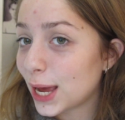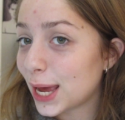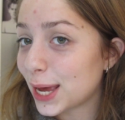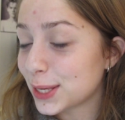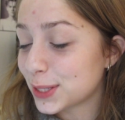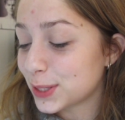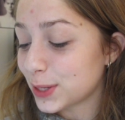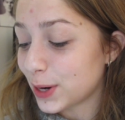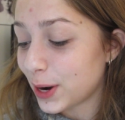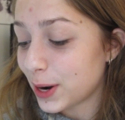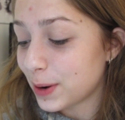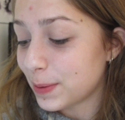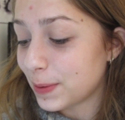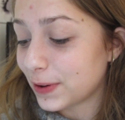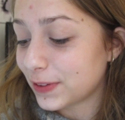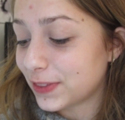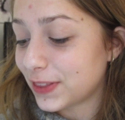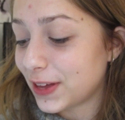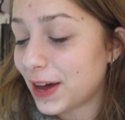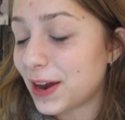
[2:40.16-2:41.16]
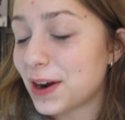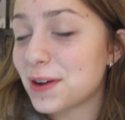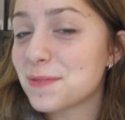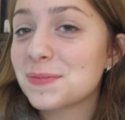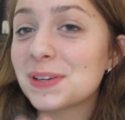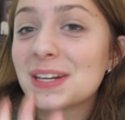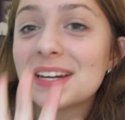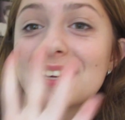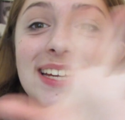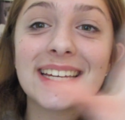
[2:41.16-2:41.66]
Okay, sorry about that.
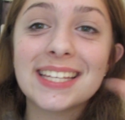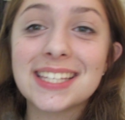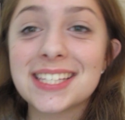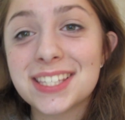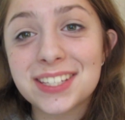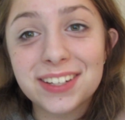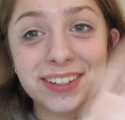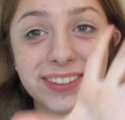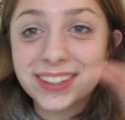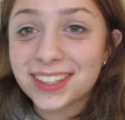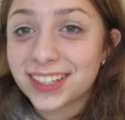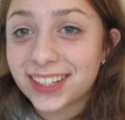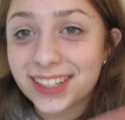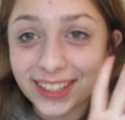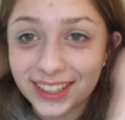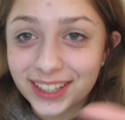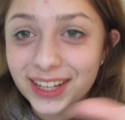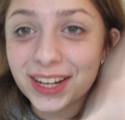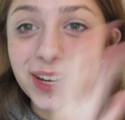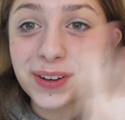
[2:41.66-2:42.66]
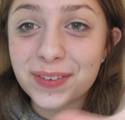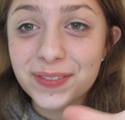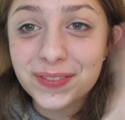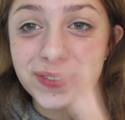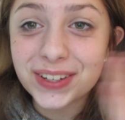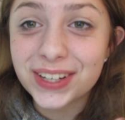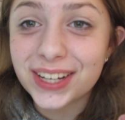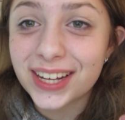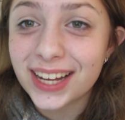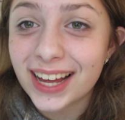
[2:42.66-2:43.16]
I'm going to insert the
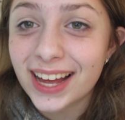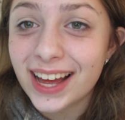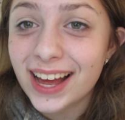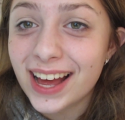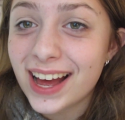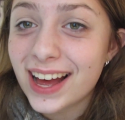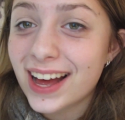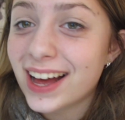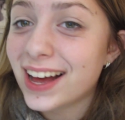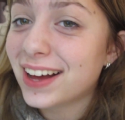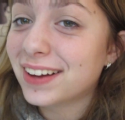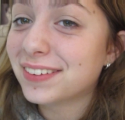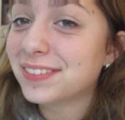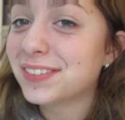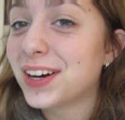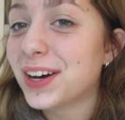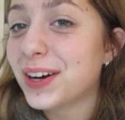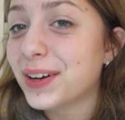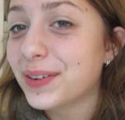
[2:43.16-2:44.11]
clip of